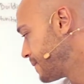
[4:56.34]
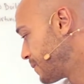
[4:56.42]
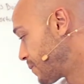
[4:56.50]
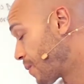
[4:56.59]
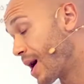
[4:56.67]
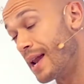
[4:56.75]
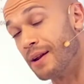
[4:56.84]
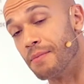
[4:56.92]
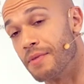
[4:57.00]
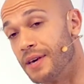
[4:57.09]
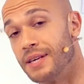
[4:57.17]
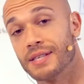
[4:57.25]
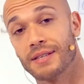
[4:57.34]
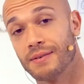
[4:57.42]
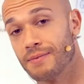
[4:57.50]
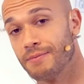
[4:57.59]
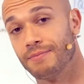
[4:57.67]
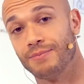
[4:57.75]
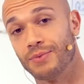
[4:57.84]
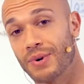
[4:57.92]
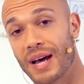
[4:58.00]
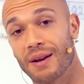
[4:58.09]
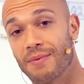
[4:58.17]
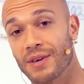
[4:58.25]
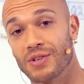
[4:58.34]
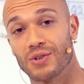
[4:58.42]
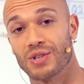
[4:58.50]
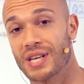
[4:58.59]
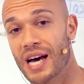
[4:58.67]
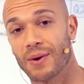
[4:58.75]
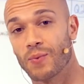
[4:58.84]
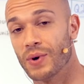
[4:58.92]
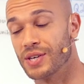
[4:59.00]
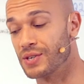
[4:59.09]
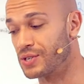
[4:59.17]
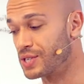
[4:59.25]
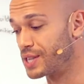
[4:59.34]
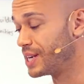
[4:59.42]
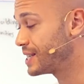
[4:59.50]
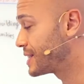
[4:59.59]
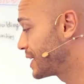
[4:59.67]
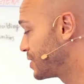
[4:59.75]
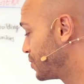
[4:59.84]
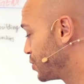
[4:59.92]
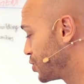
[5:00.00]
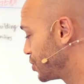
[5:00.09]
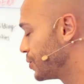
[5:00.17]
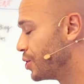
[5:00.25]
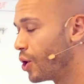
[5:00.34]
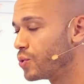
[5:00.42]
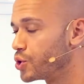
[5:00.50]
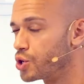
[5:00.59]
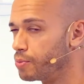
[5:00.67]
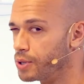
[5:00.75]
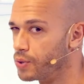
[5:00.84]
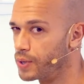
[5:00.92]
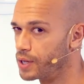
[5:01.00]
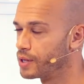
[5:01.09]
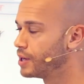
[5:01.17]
Random things. random things, just time wasters, things that you shouldn't be doing.